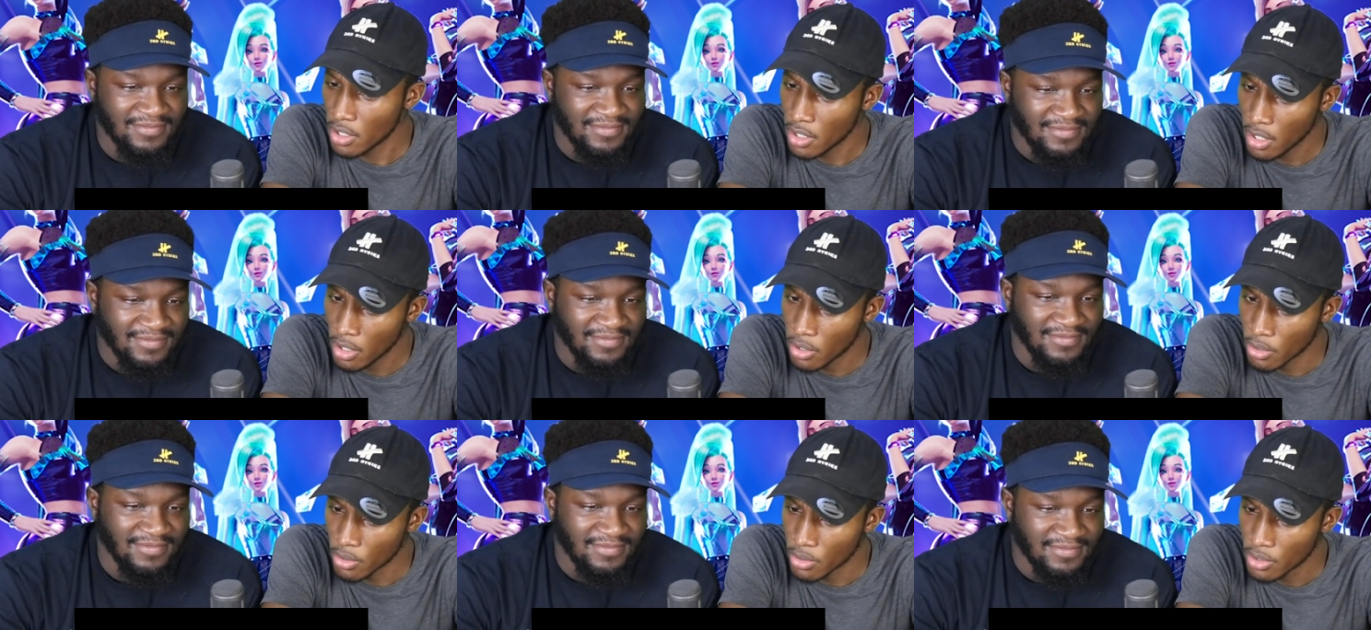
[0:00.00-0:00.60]

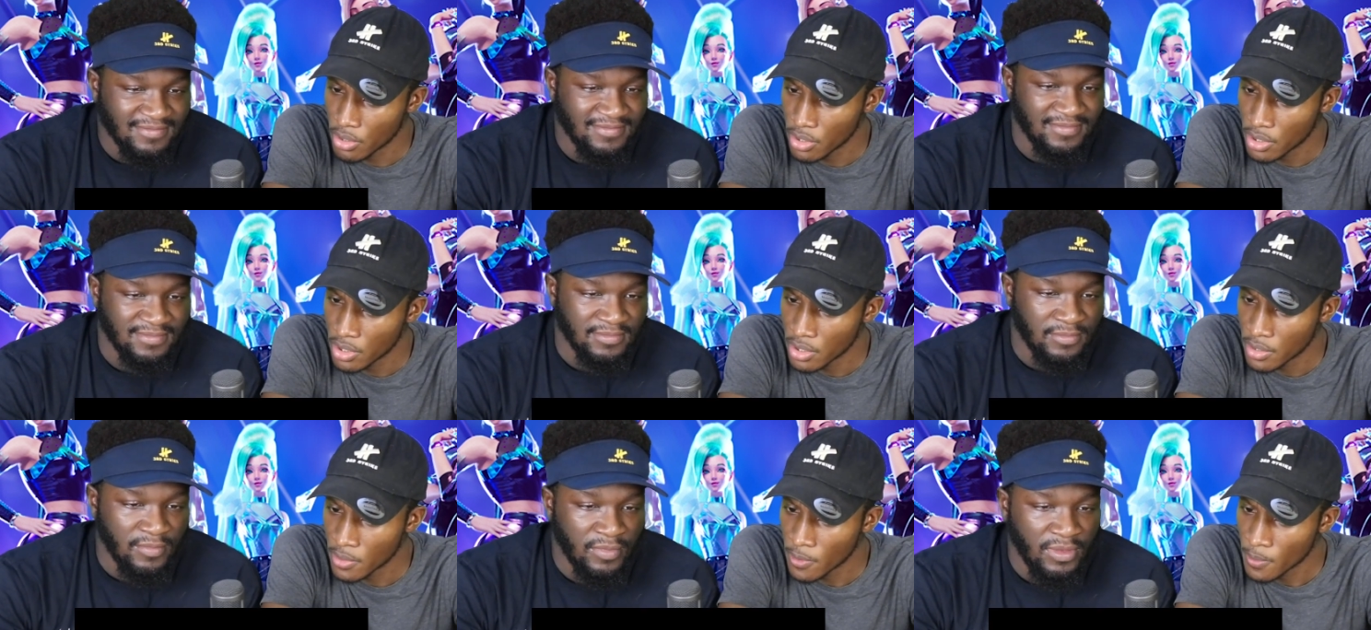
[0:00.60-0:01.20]
Speaker 1: Oh,
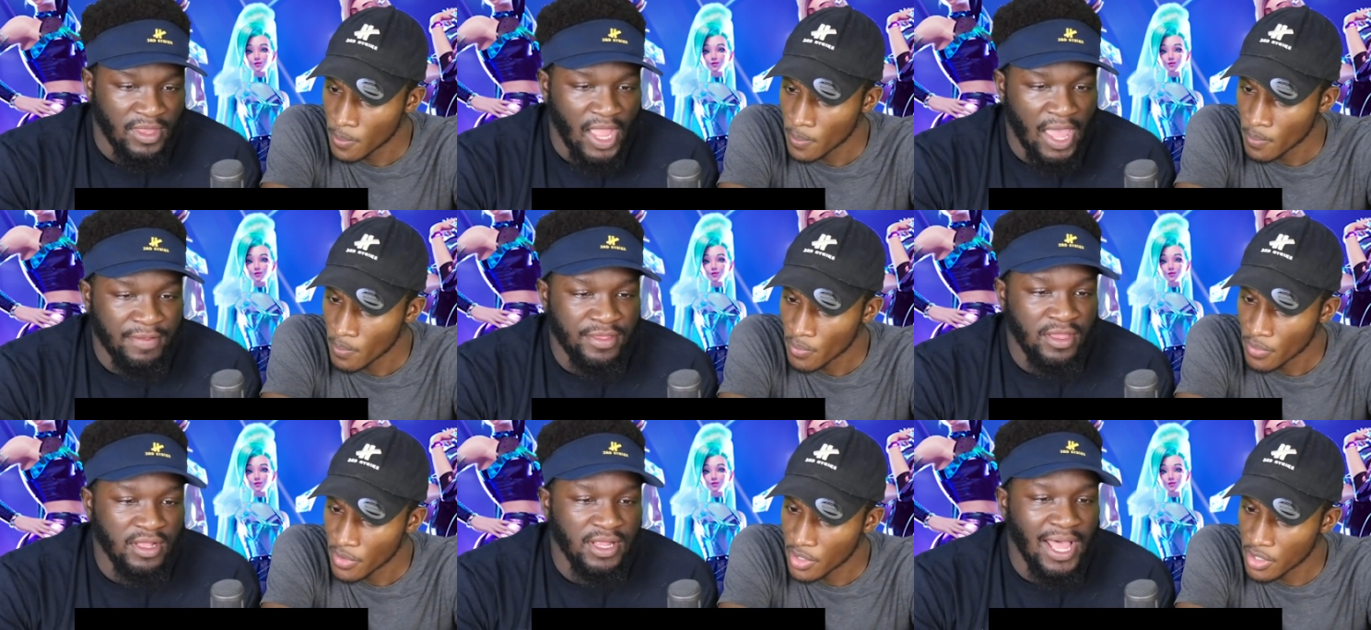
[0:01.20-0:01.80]
I
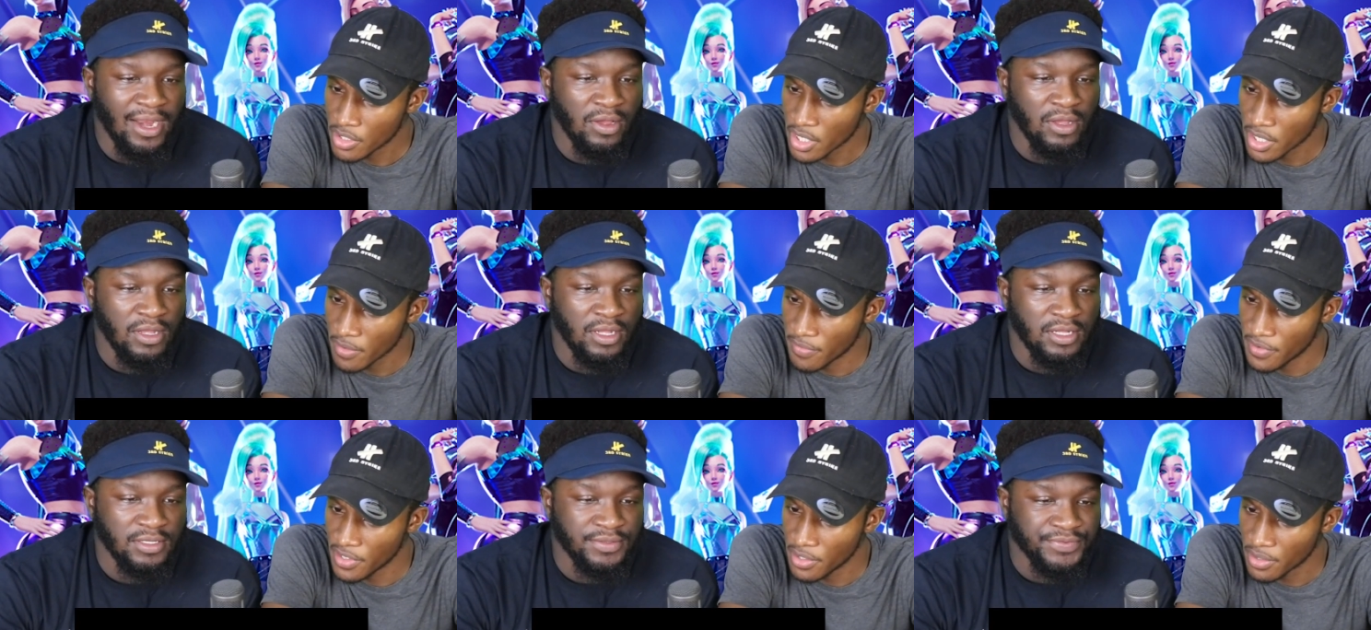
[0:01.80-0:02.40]
see a lot it's of
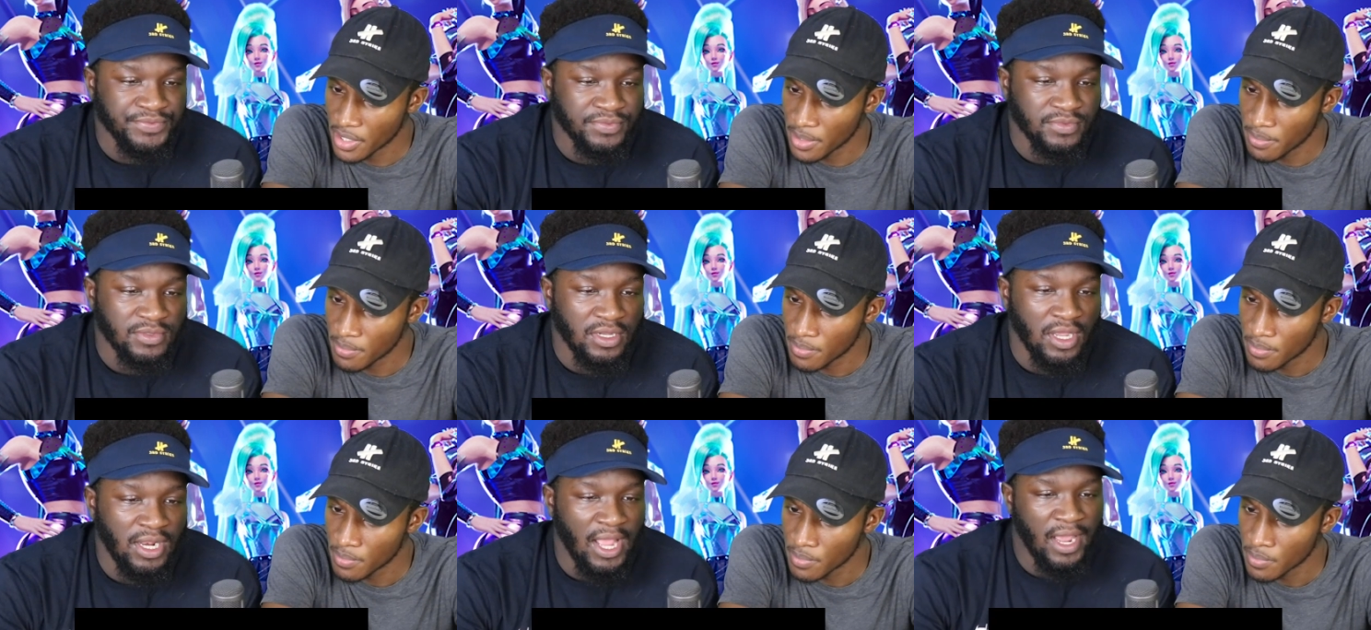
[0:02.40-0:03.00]
like a video game.
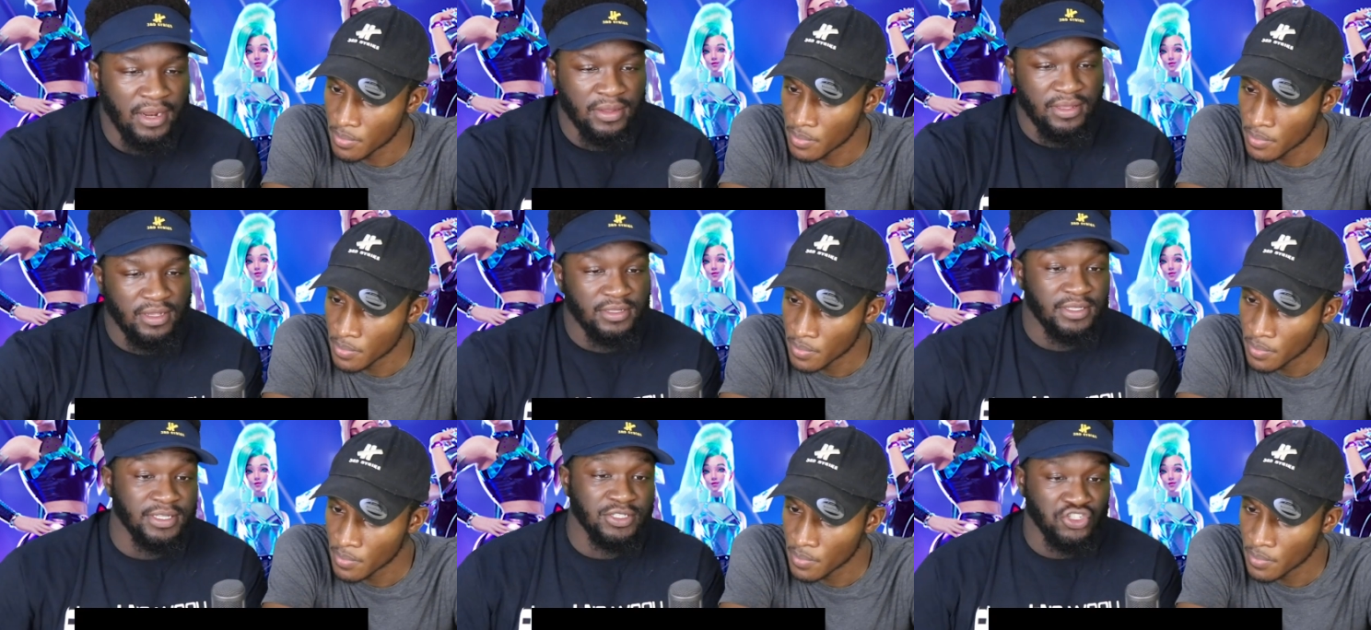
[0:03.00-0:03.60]
A lot of
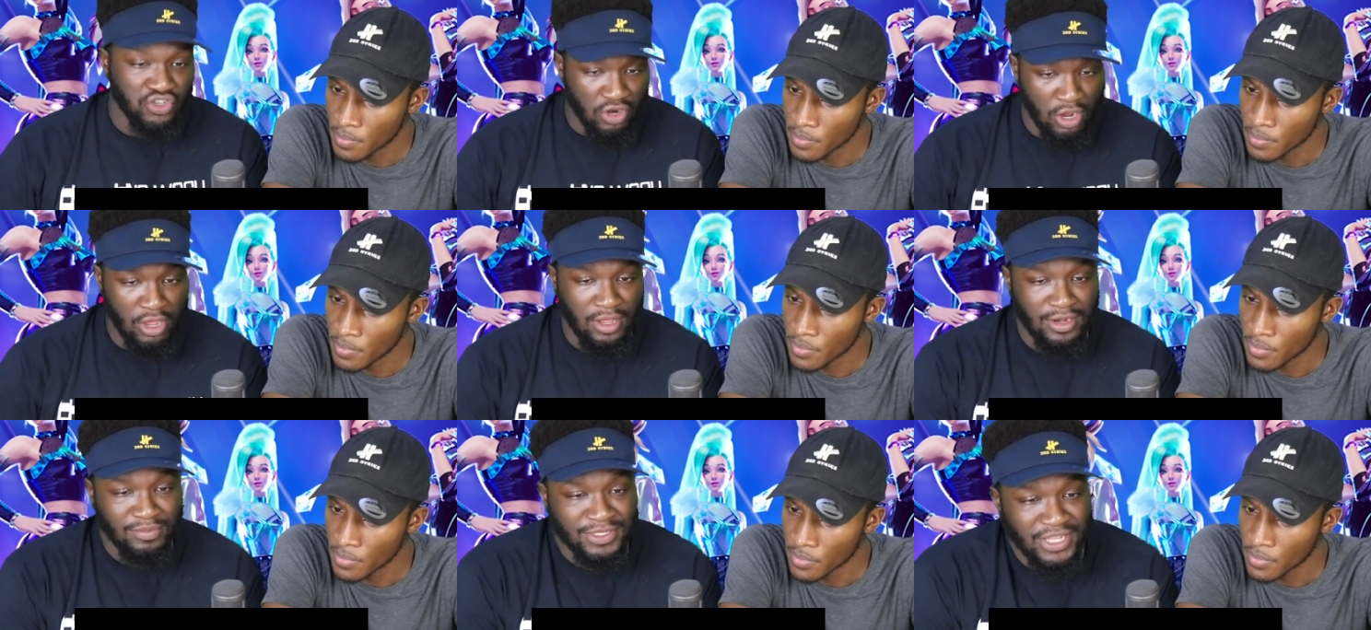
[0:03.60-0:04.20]

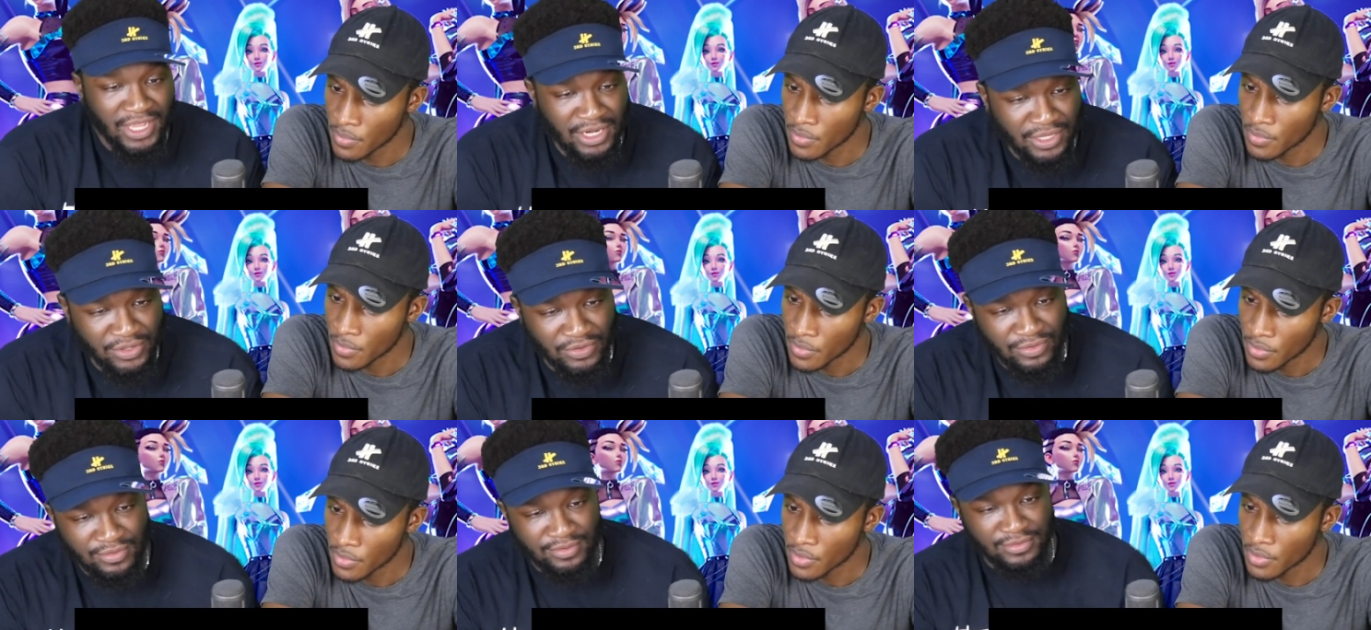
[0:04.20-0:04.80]
Tron. I'm telling
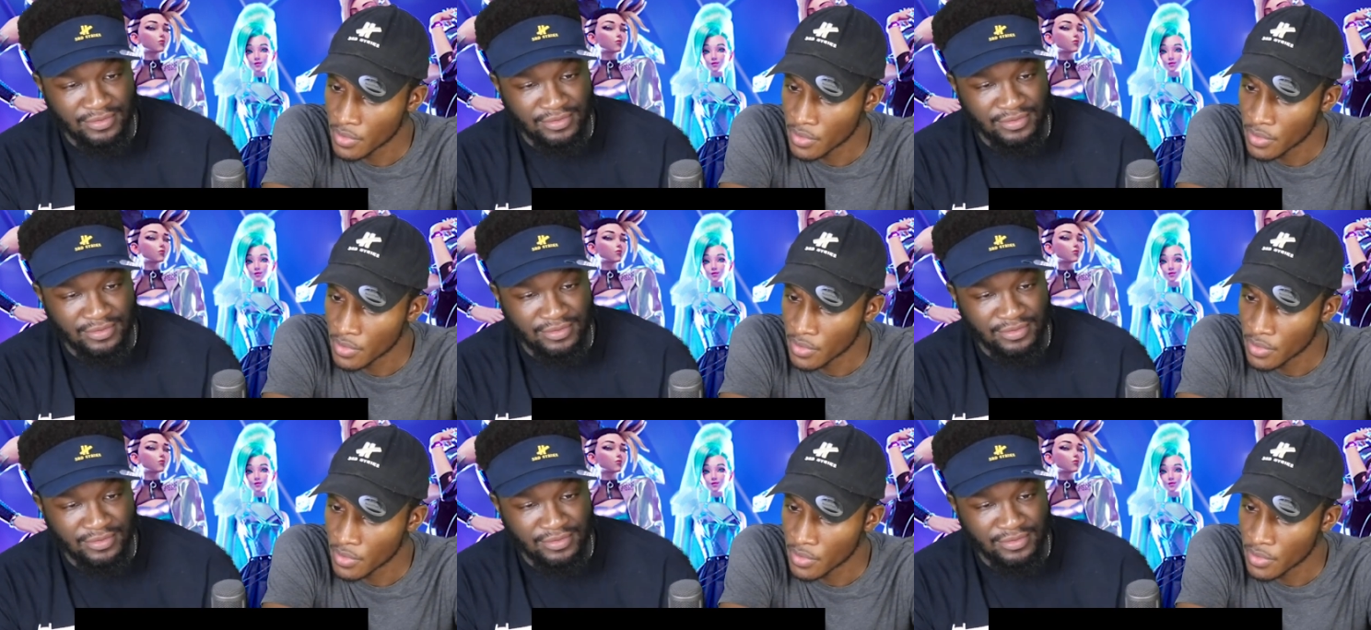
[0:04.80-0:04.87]
you,